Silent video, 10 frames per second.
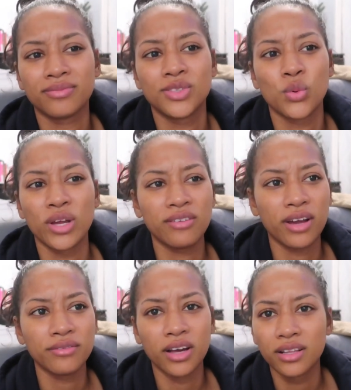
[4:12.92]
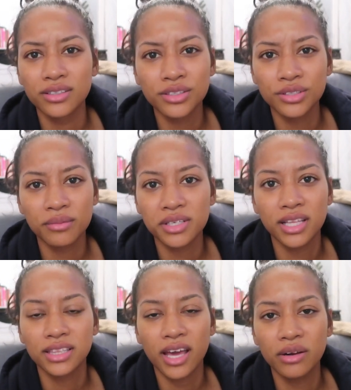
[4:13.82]
$25 or something
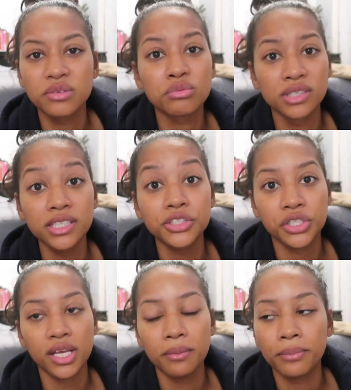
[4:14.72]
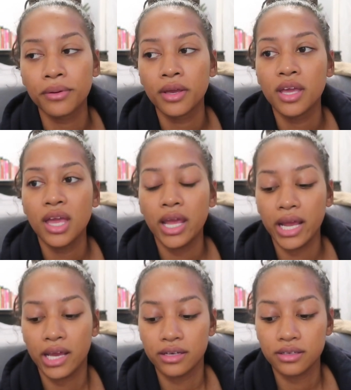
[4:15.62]
like that. It was really cheap
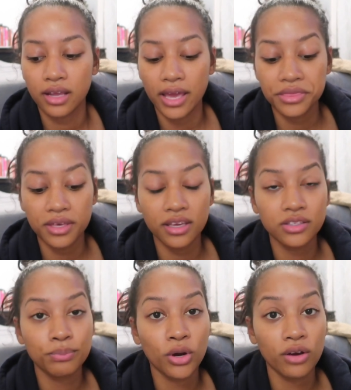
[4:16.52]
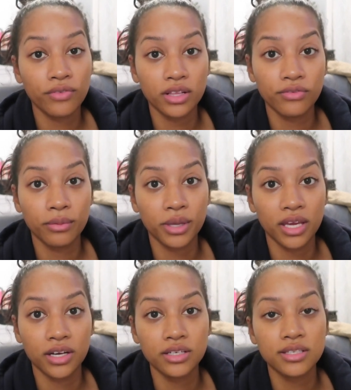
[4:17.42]
and I think it's perfect for
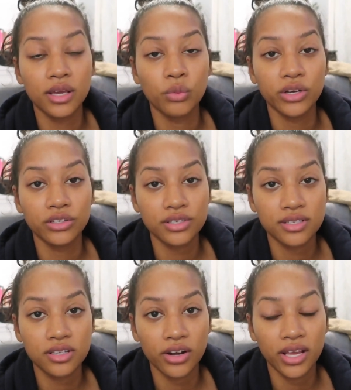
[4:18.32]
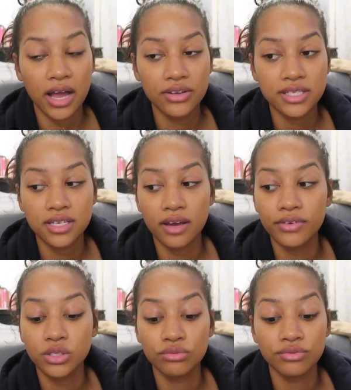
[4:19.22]
beginners, like when you're just starting out and
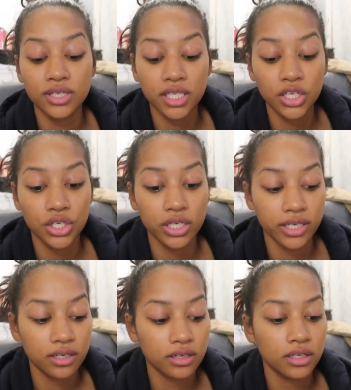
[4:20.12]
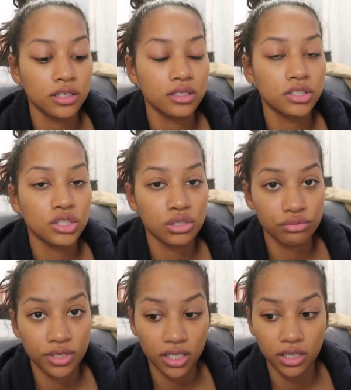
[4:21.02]
stuff. It's a really good
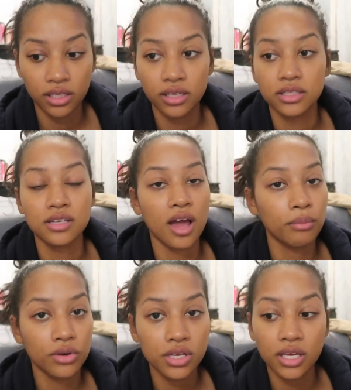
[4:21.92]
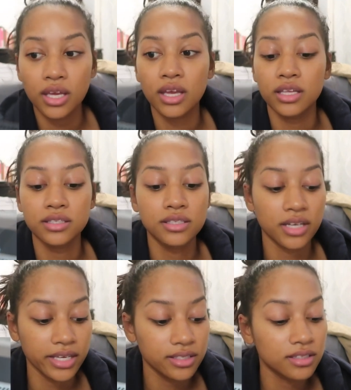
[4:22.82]
drill. It's not bulky, it's
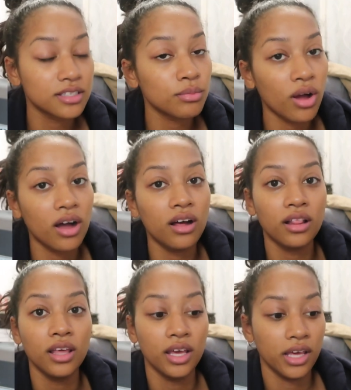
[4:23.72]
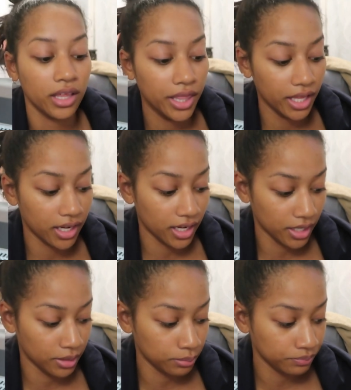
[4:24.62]
nice and small. The,
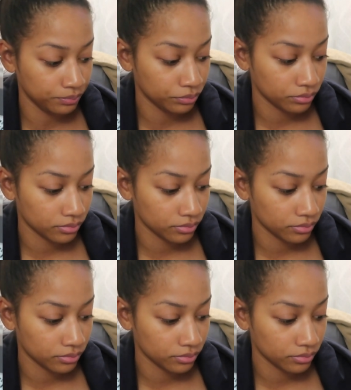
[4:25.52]
um,